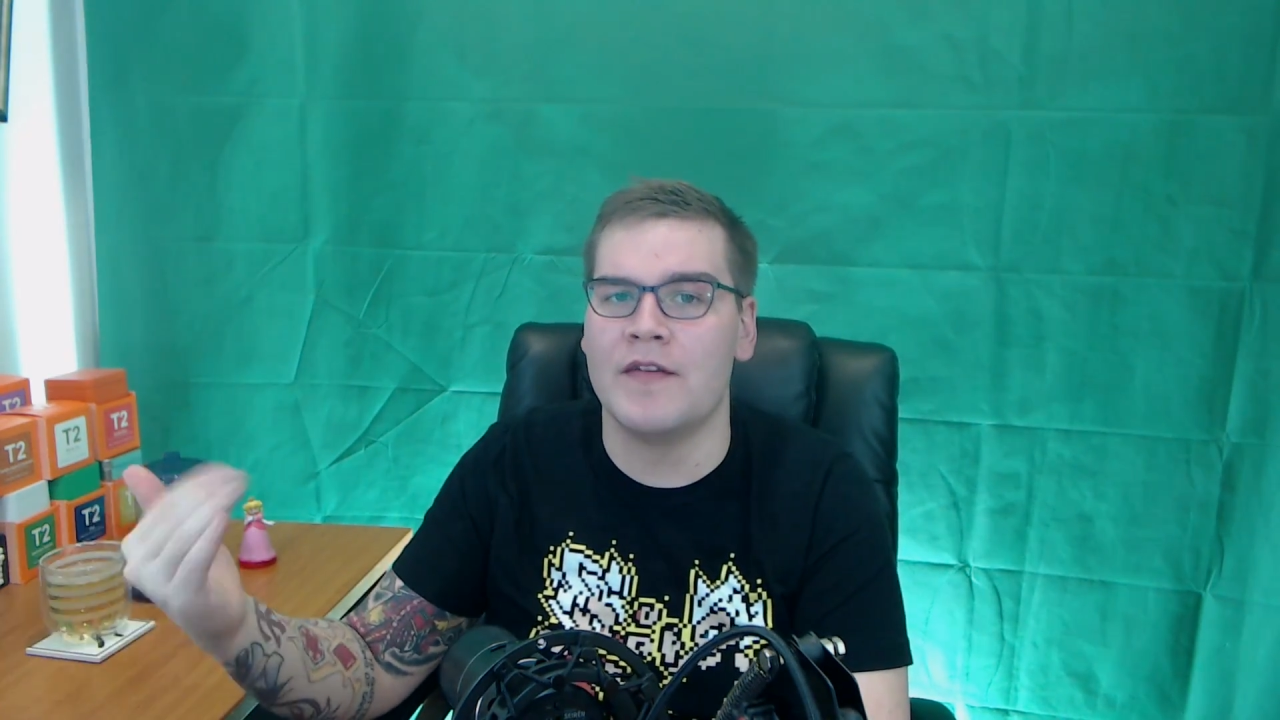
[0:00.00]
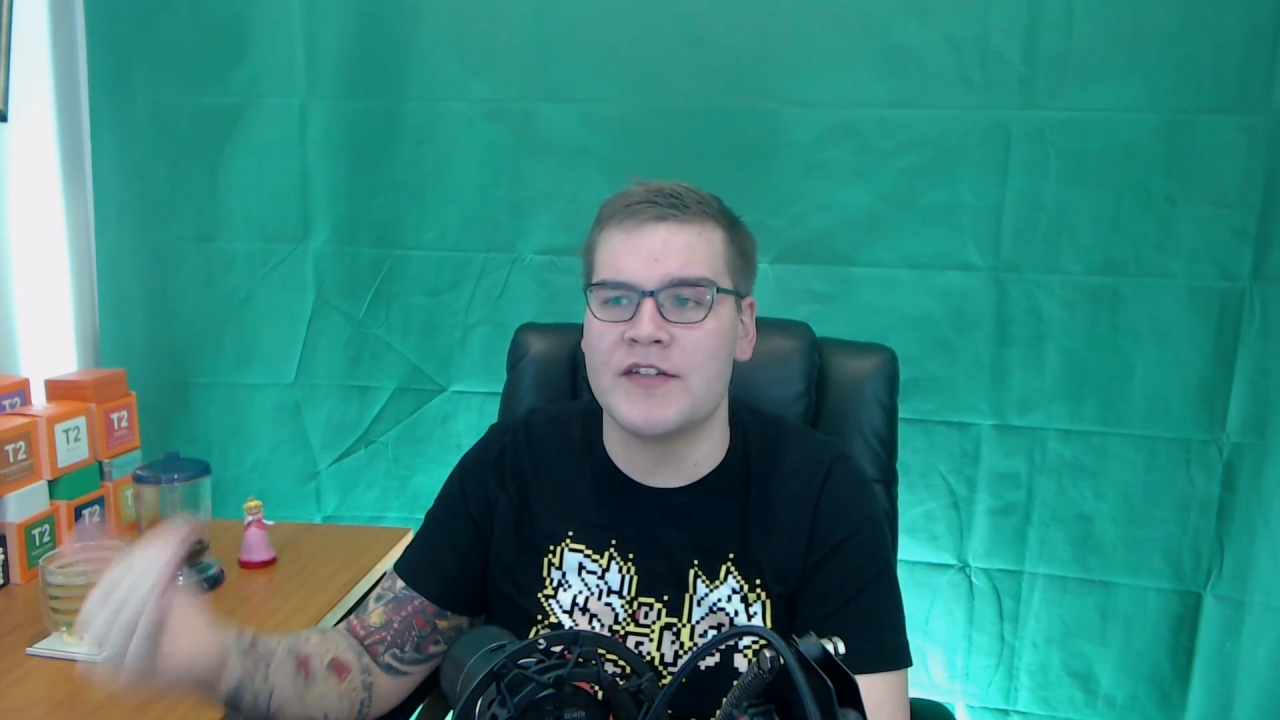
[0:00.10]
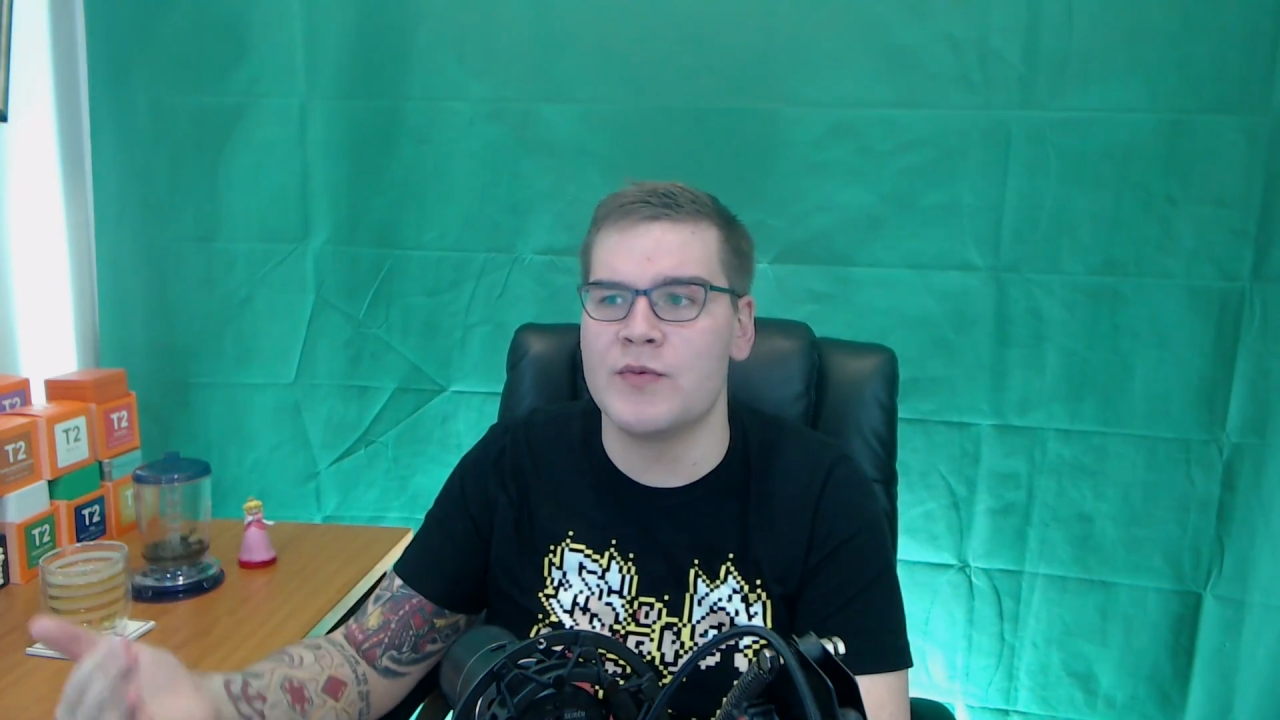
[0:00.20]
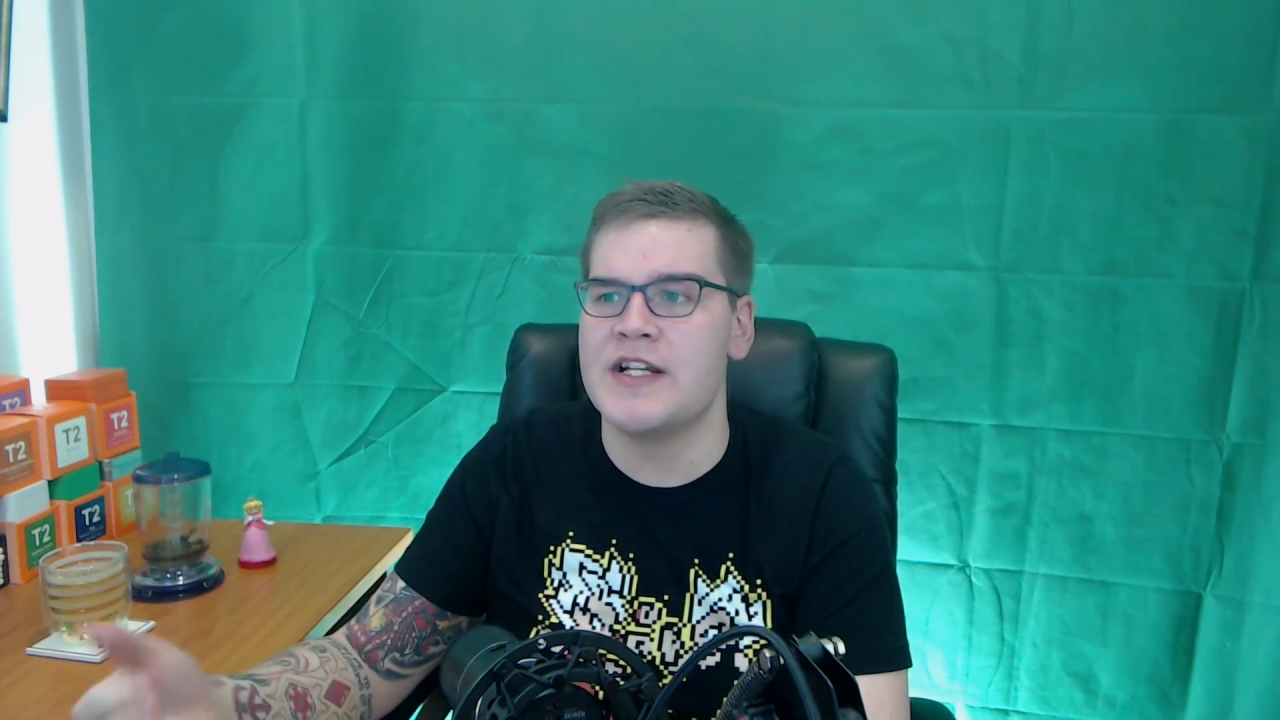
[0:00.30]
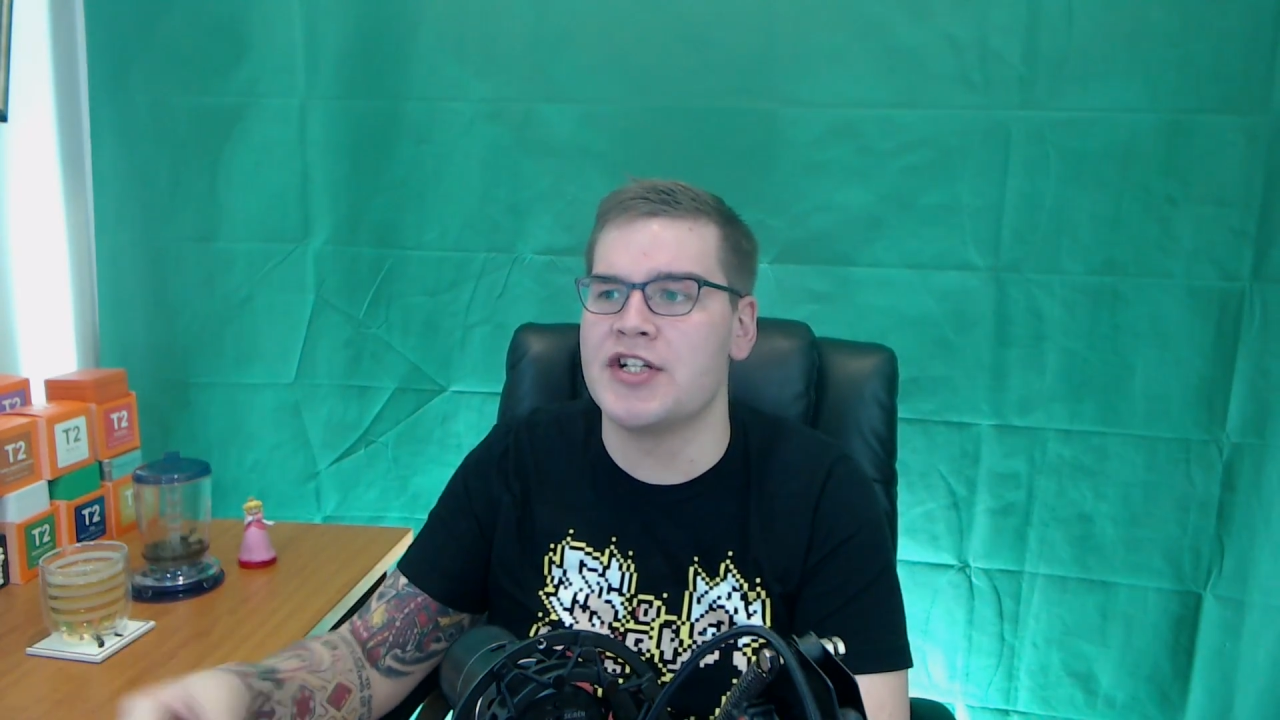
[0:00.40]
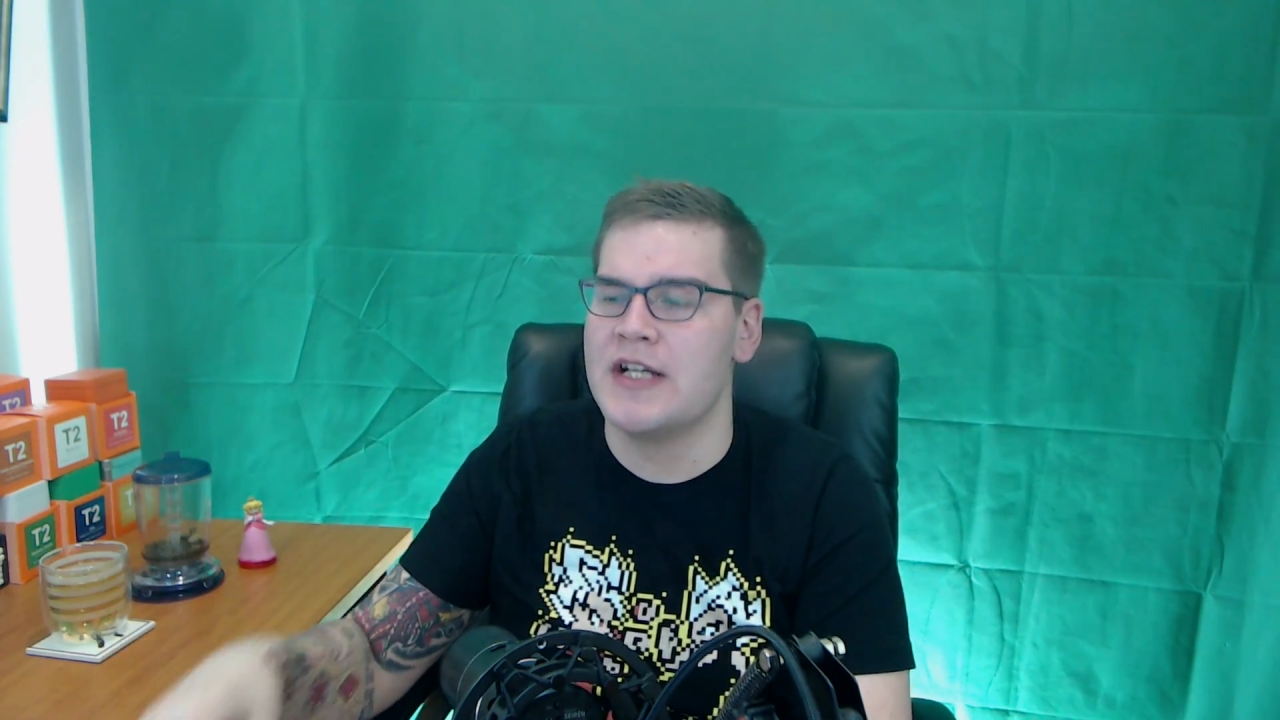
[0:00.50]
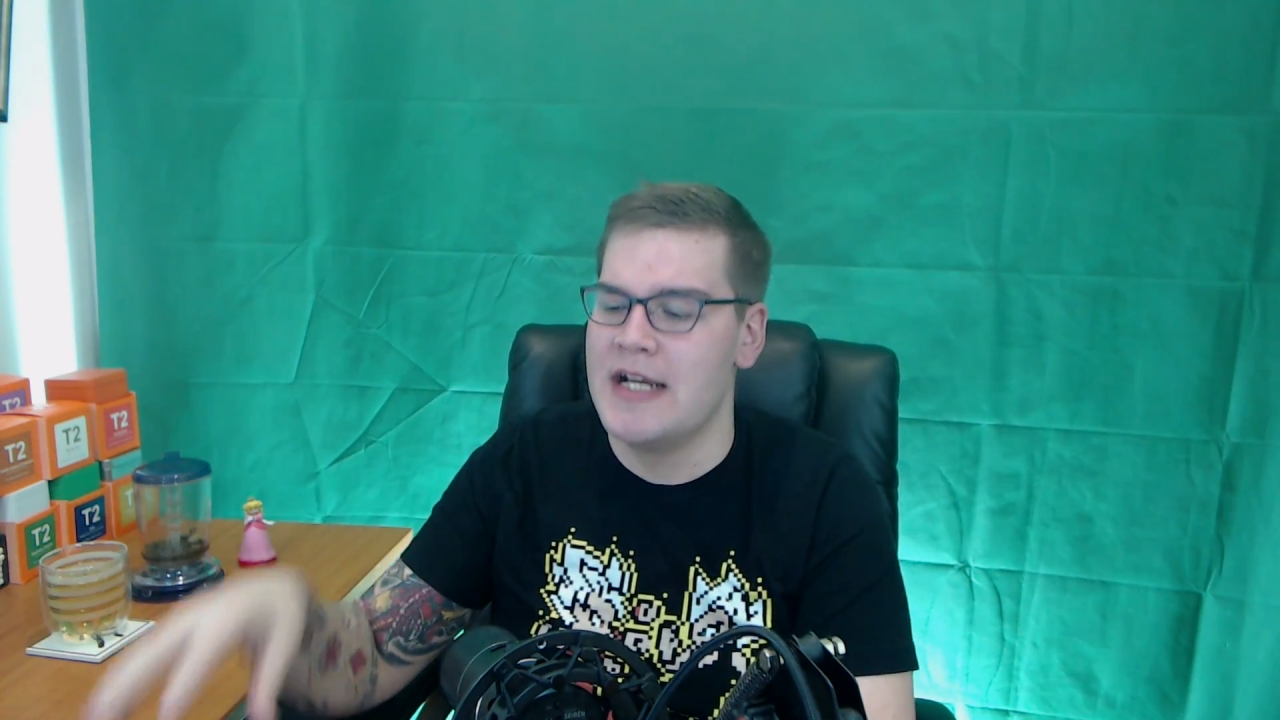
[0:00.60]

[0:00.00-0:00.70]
on the Switch,